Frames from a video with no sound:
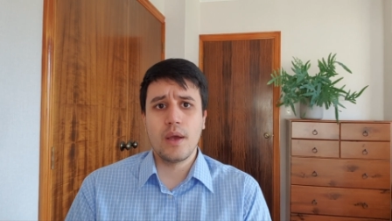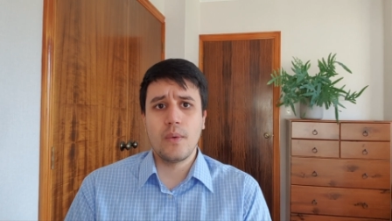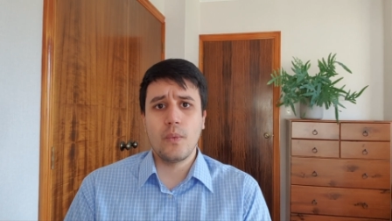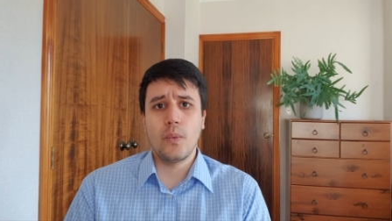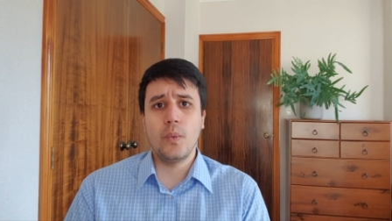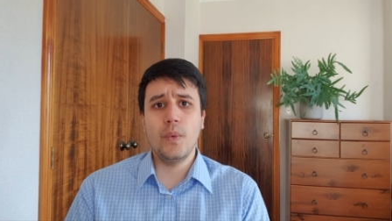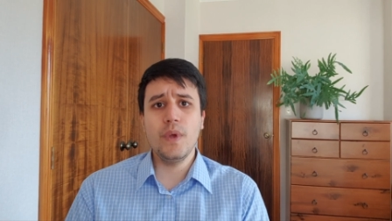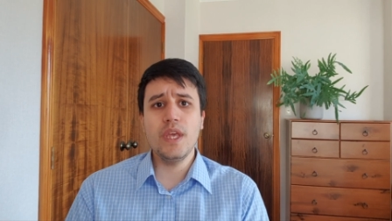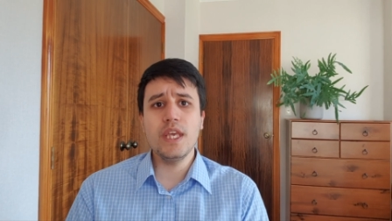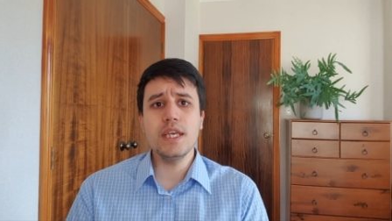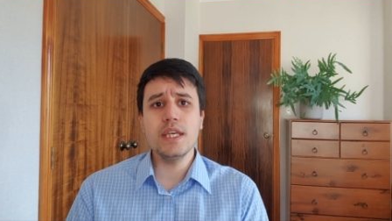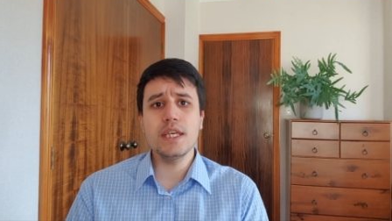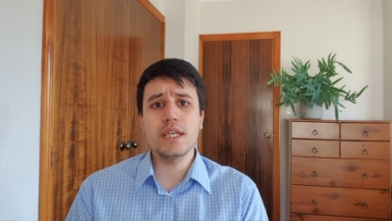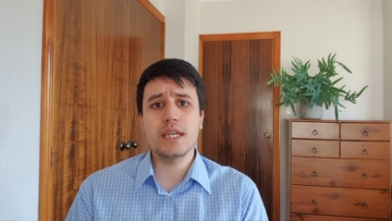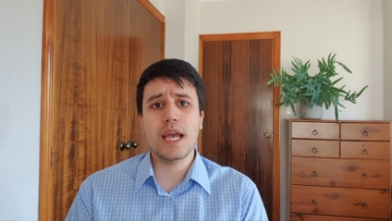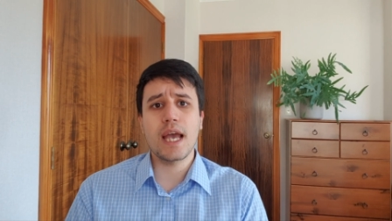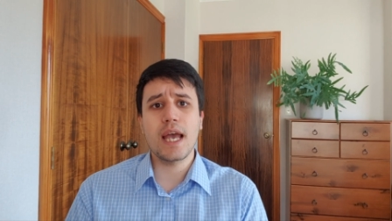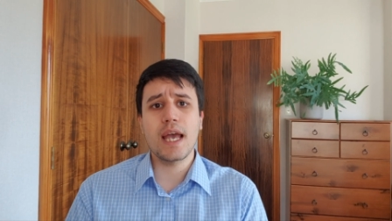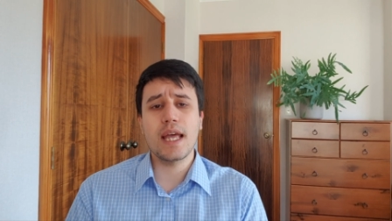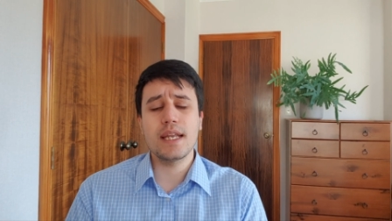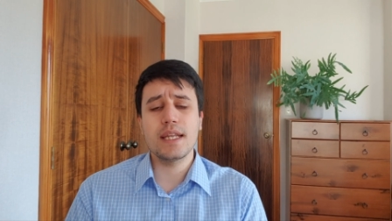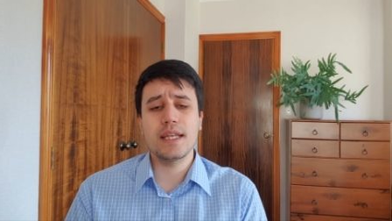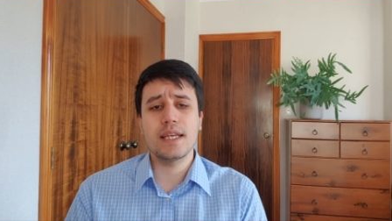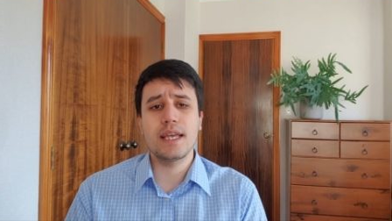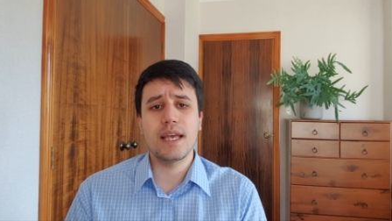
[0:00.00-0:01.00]
We
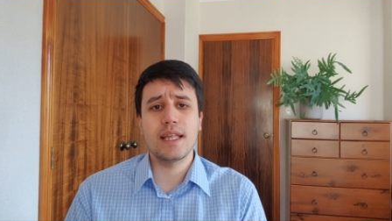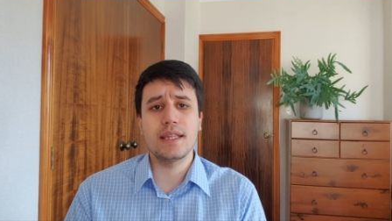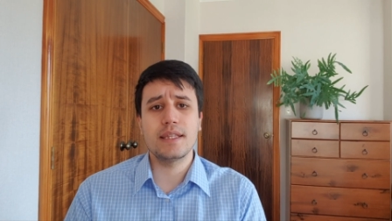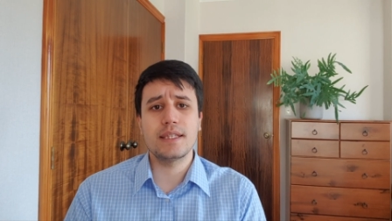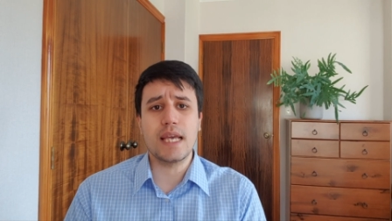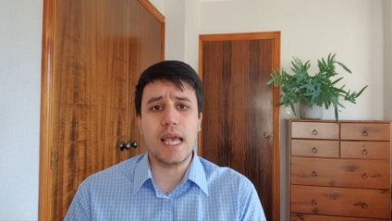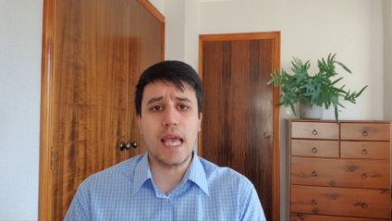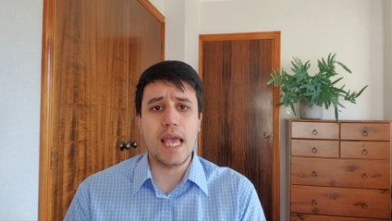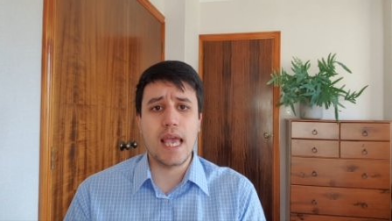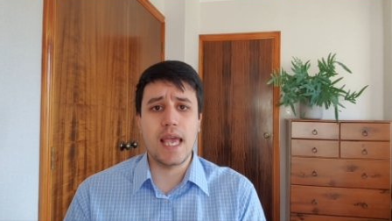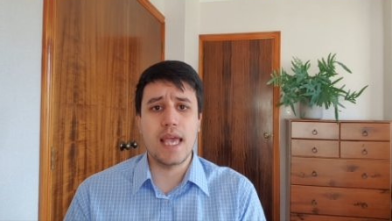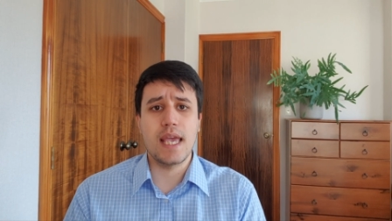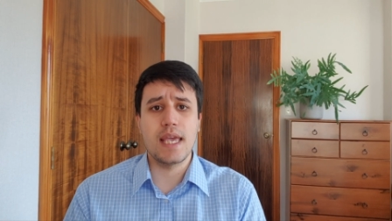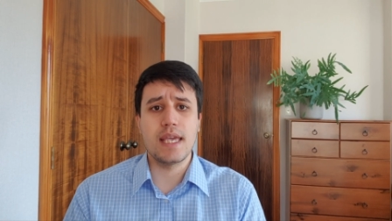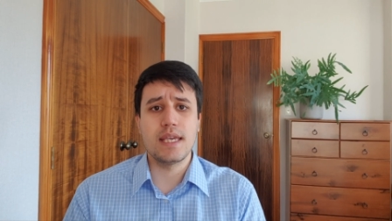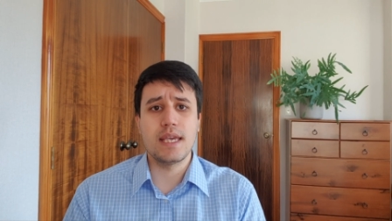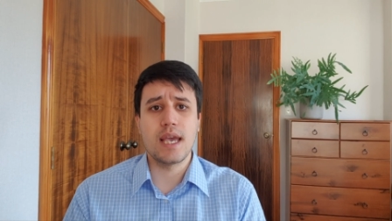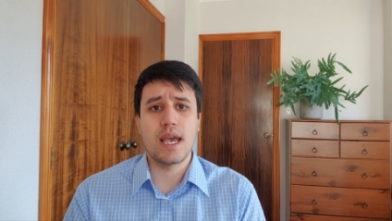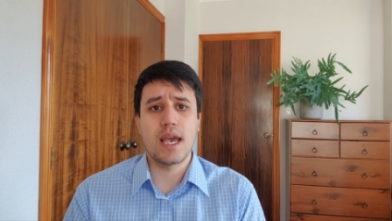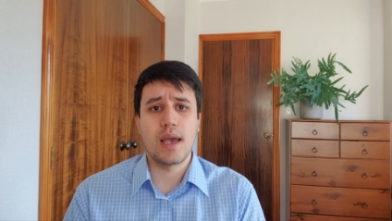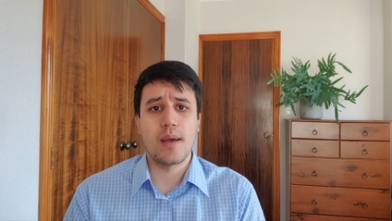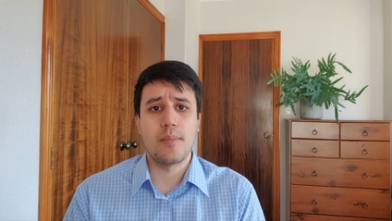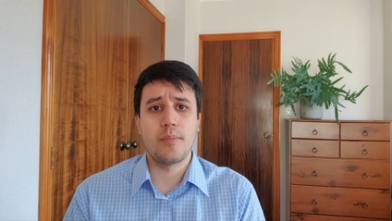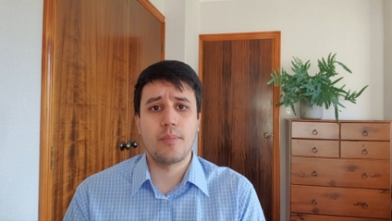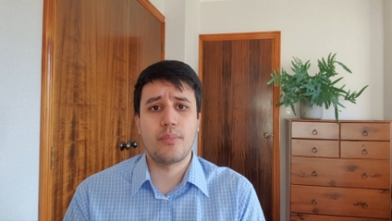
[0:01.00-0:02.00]
can get a
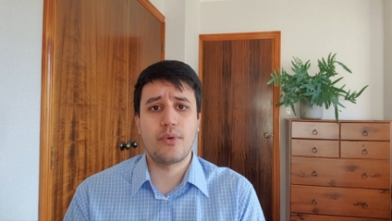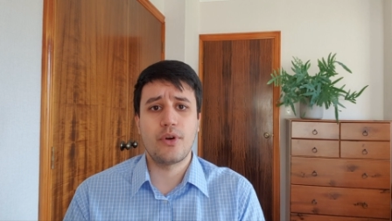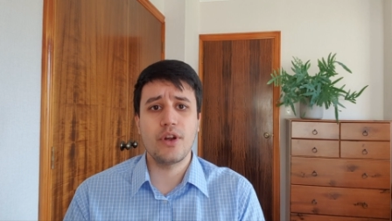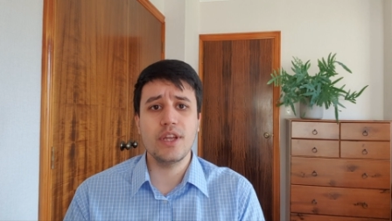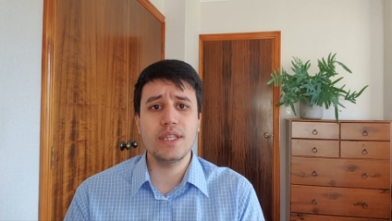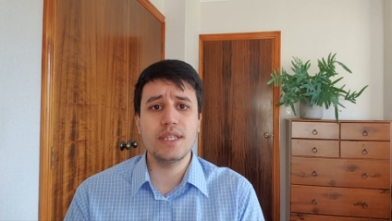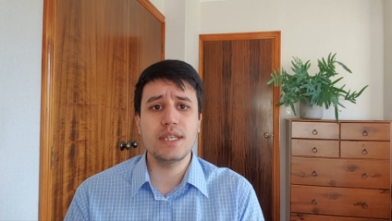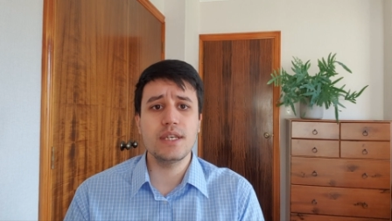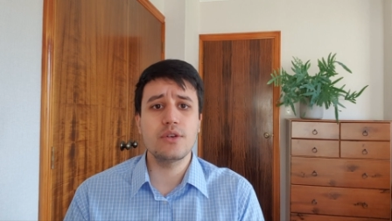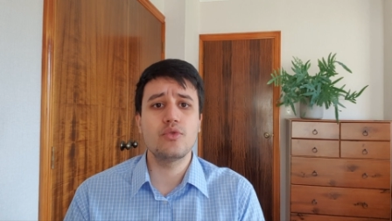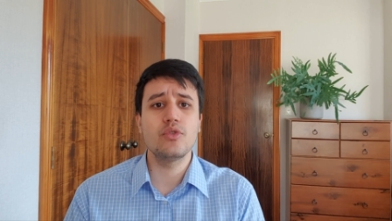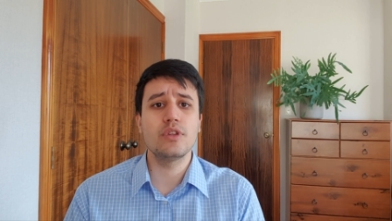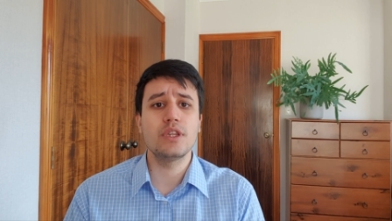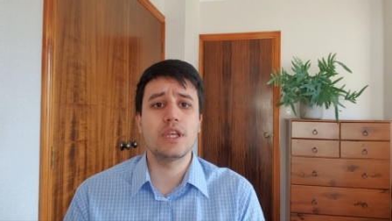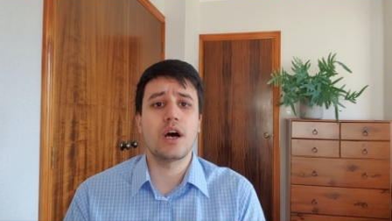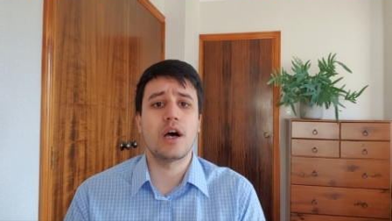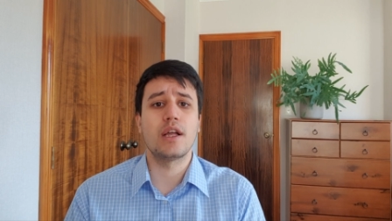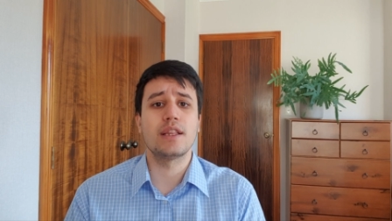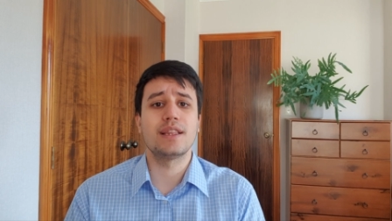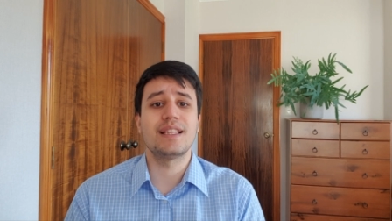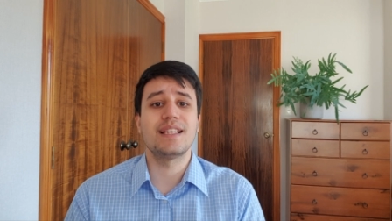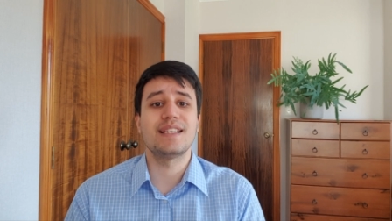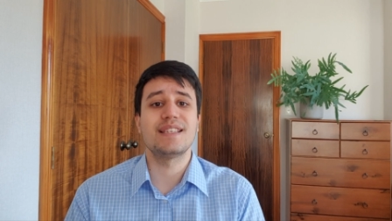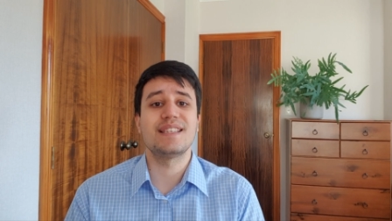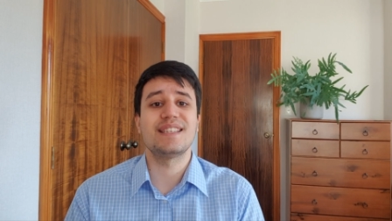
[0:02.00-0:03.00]
pretty good
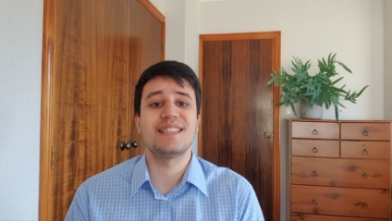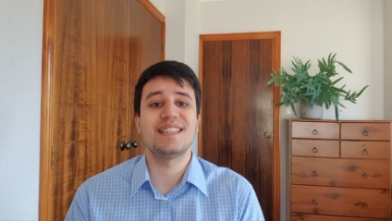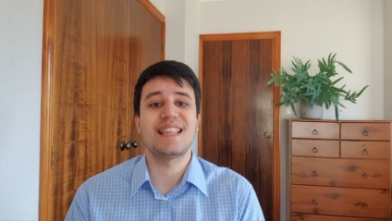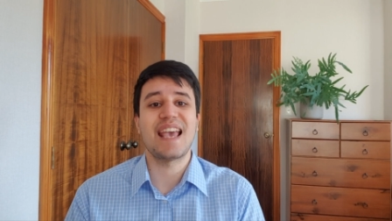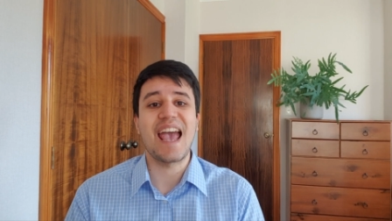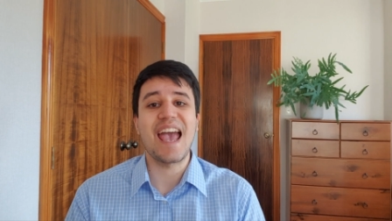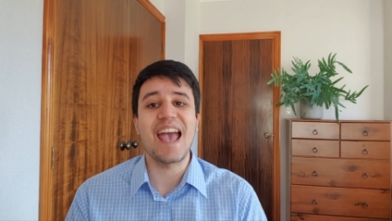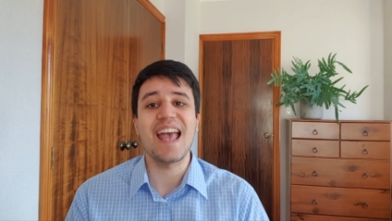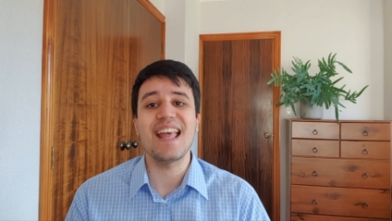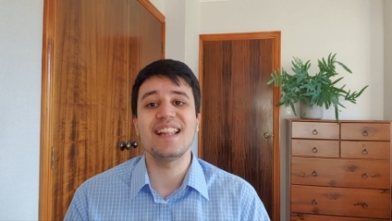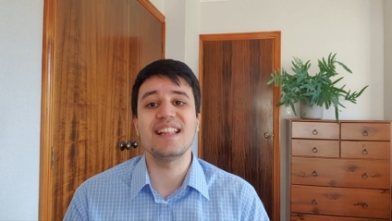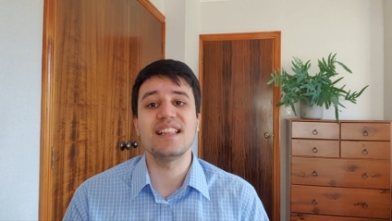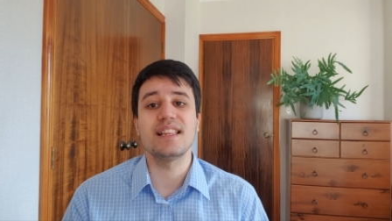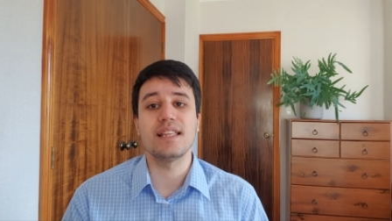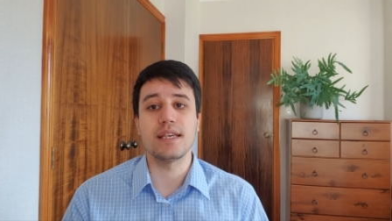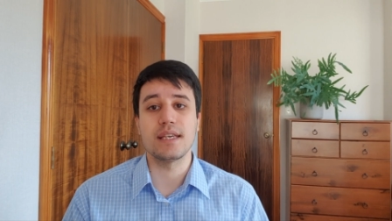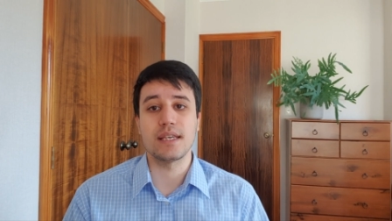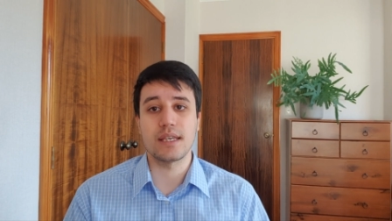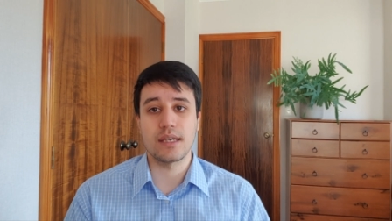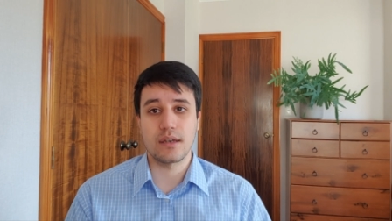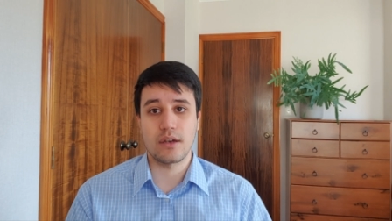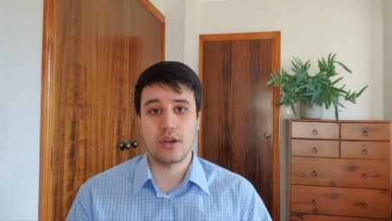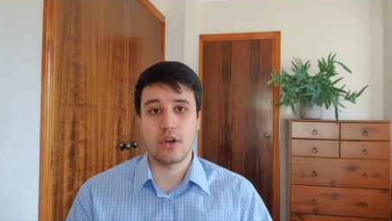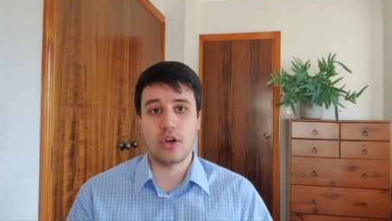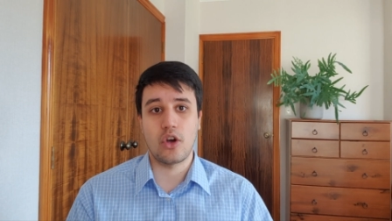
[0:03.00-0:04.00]
understanding